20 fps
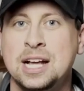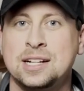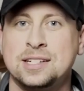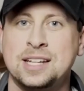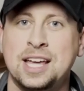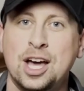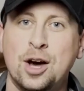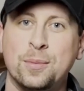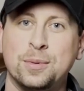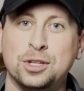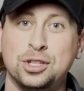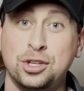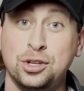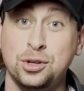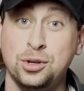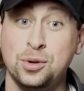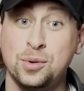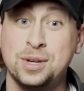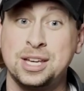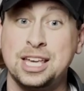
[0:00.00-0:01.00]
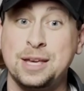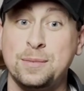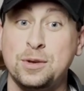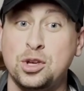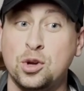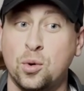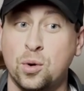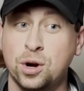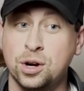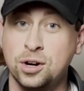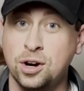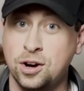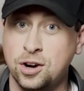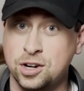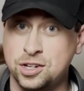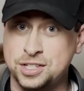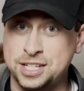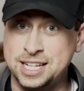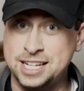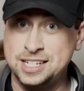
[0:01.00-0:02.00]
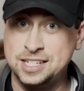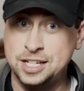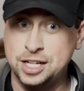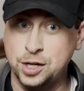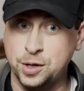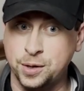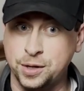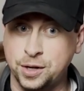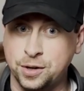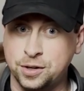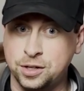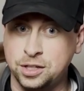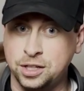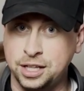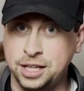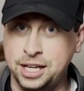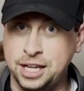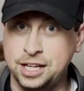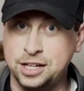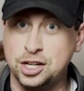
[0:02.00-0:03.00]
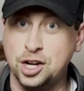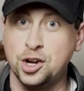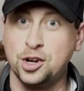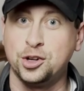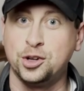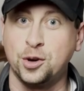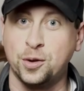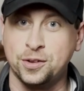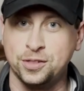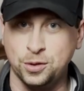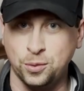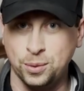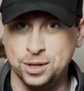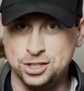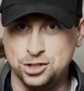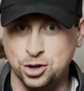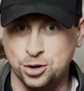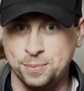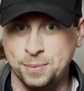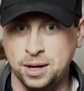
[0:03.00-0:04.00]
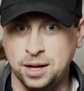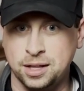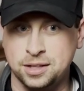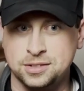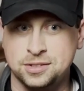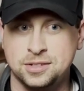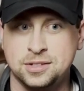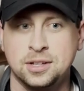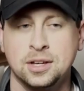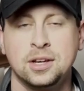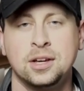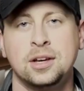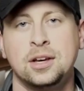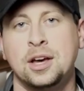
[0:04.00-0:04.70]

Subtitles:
to help you keep your car's interior clean during the winter months.